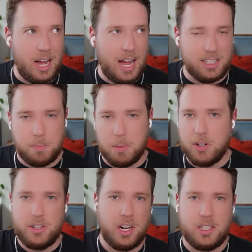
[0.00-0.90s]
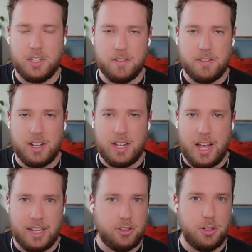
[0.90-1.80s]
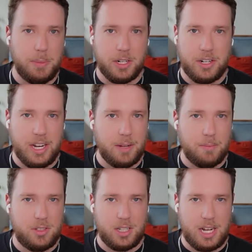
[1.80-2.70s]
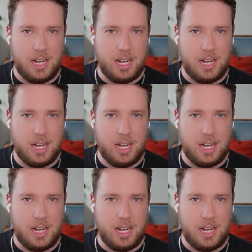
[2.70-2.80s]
as productive as a Jahmyr Gibbs,